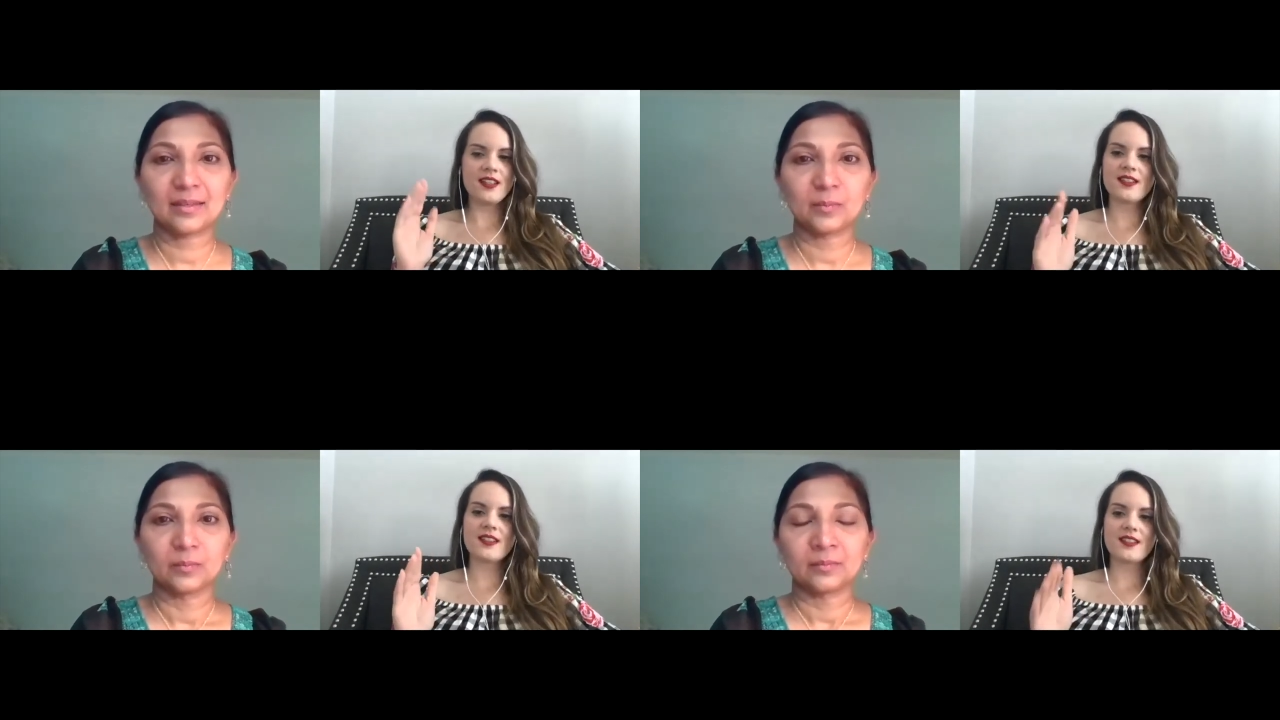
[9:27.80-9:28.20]

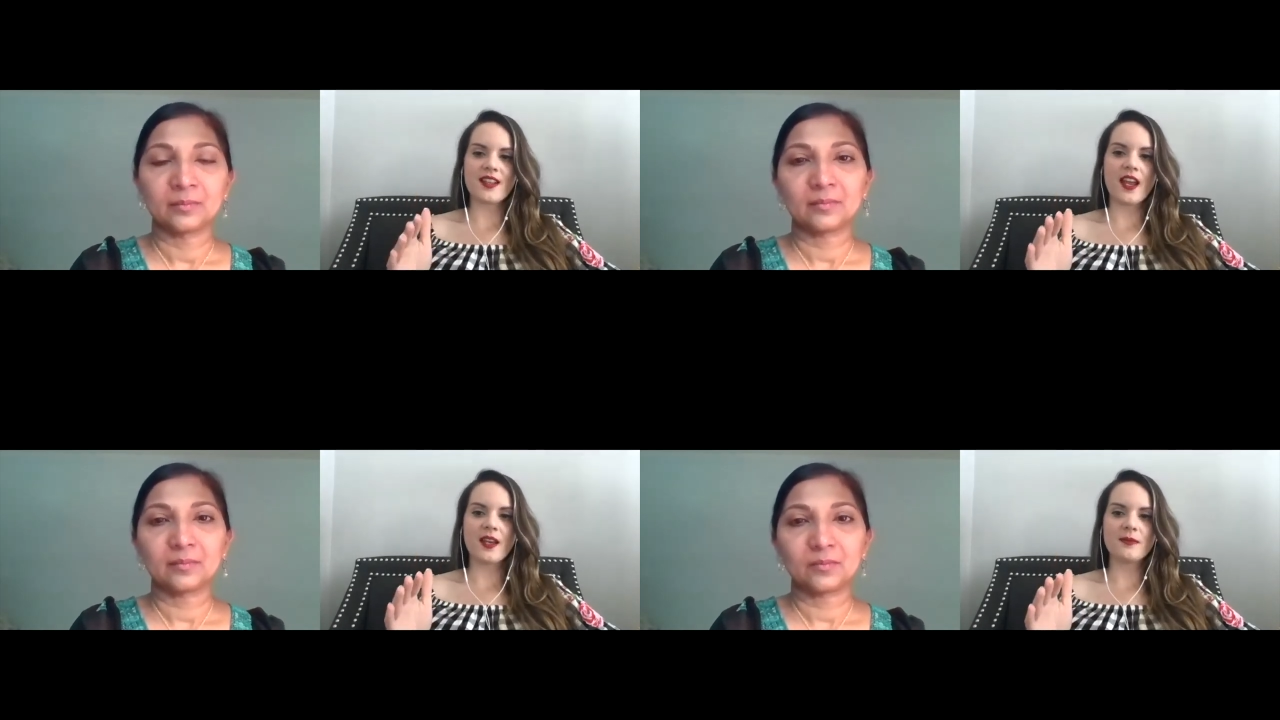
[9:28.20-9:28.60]
Speaker 1: the
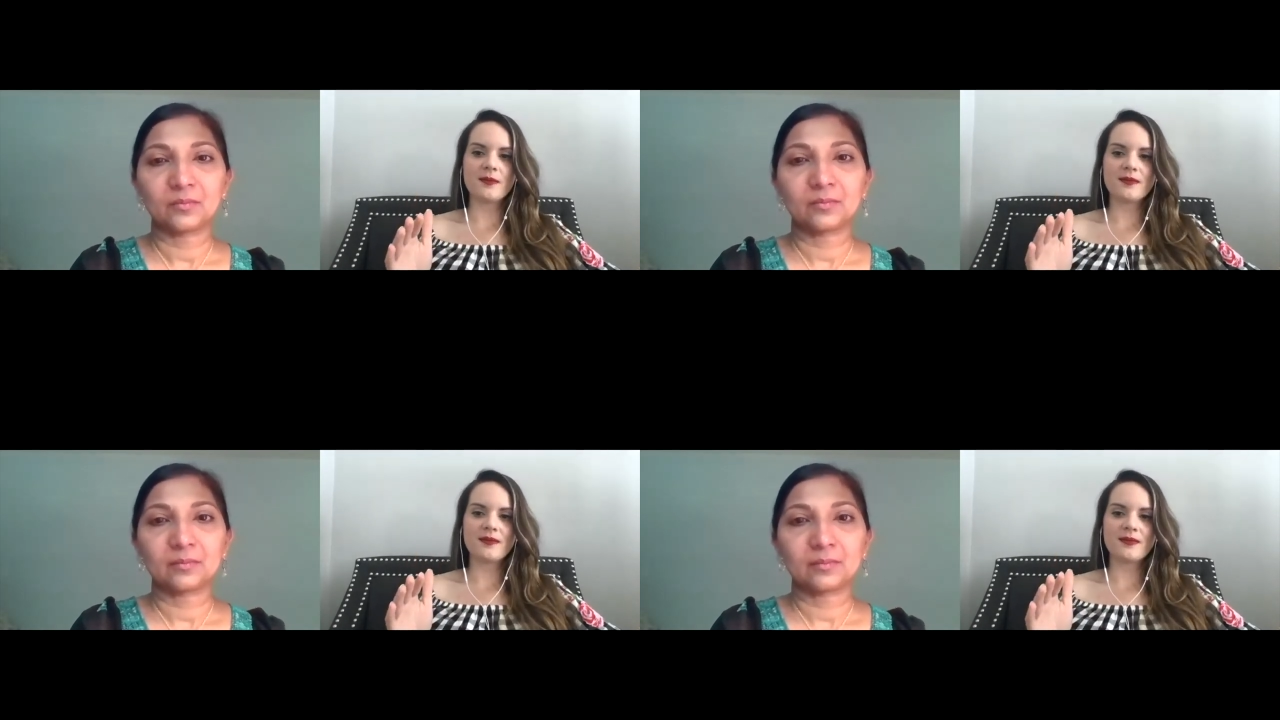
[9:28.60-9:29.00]
same
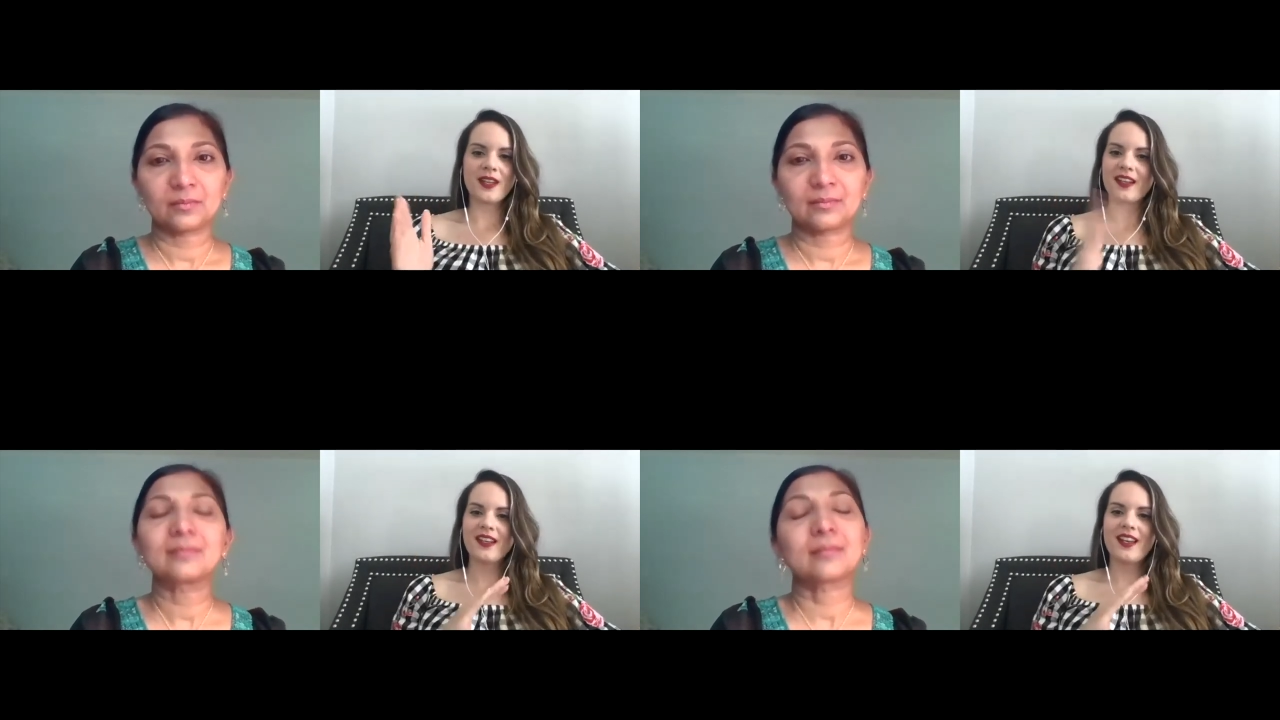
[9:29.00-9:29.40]

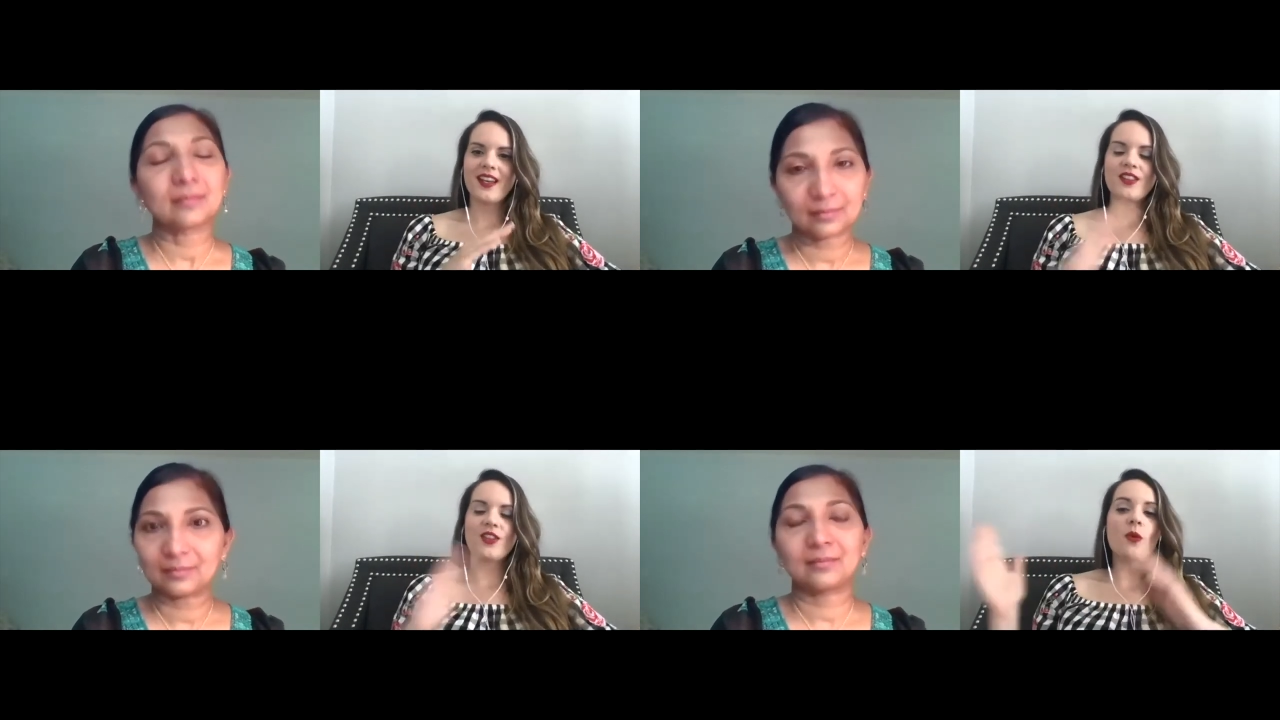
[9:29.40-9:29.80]
like
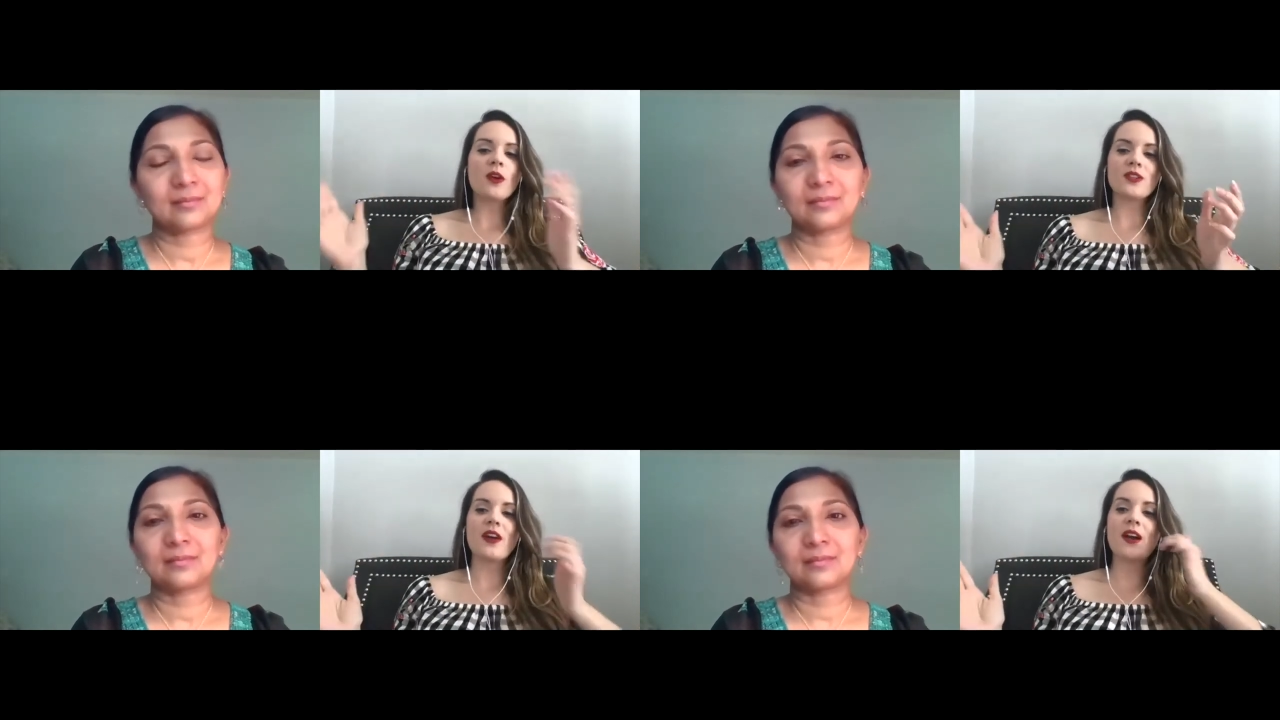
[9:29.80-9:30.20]
the world
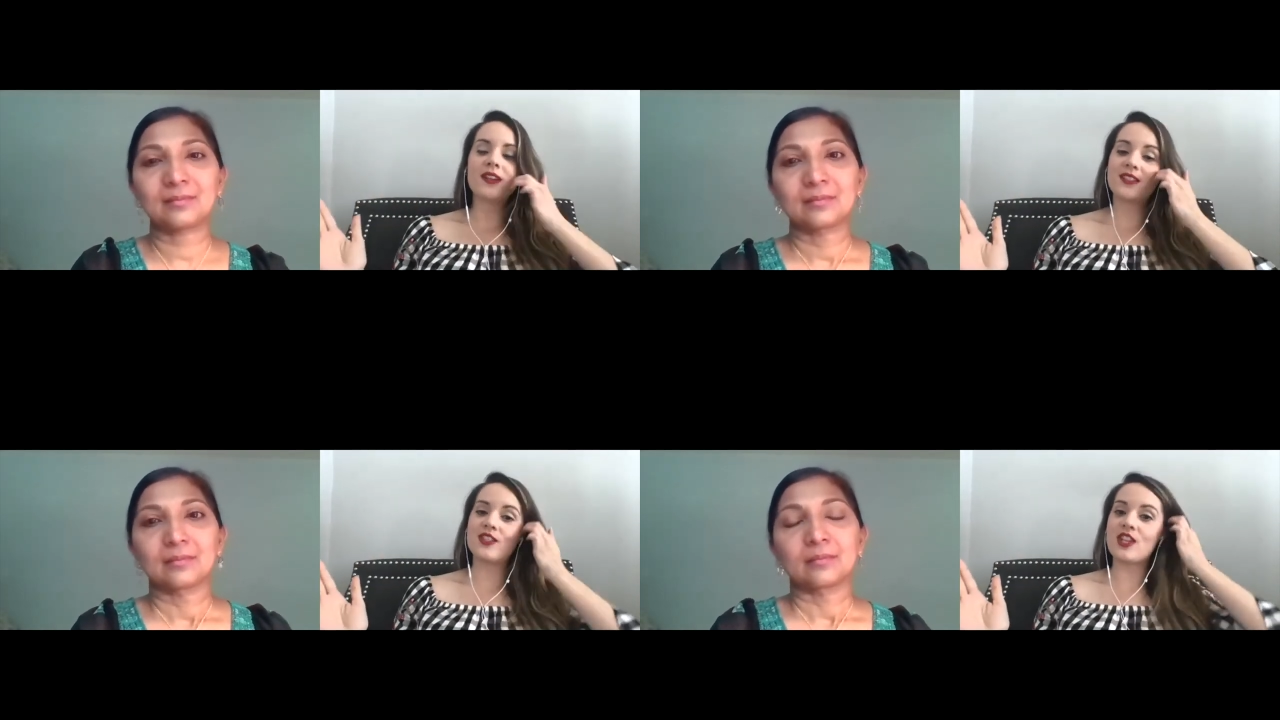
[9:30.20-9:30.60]
around us
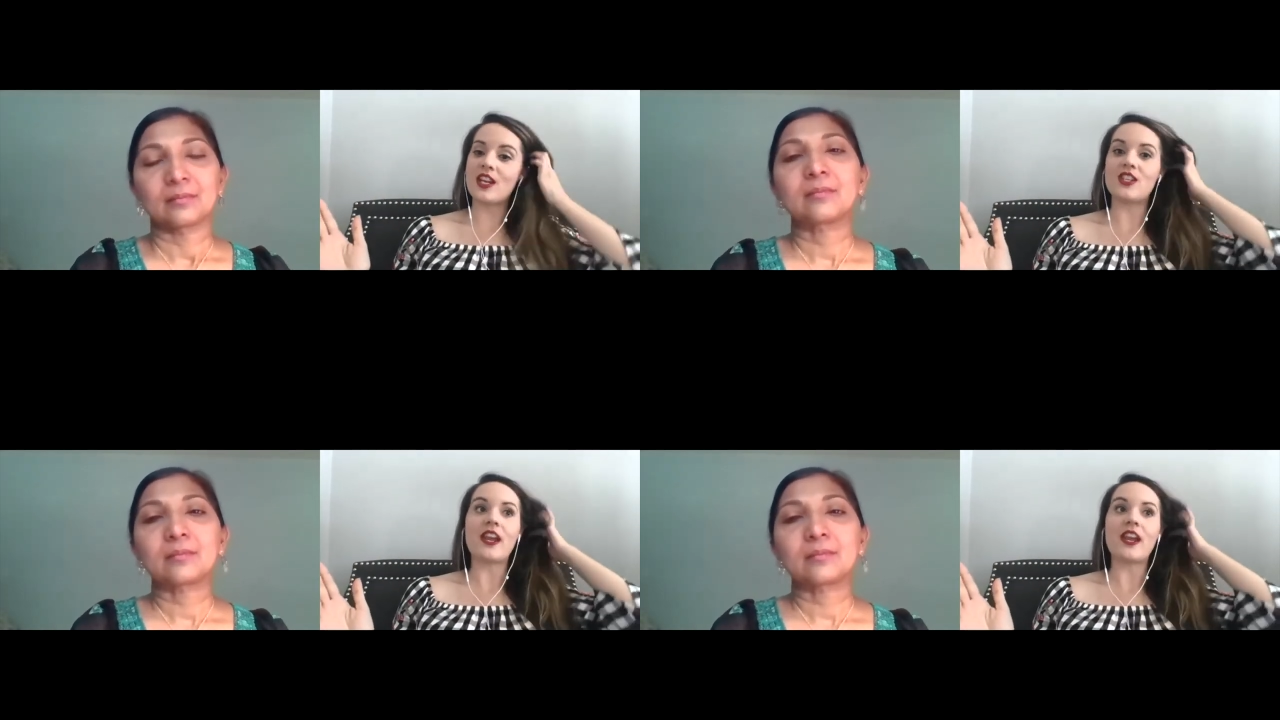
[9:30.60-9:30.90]
is changing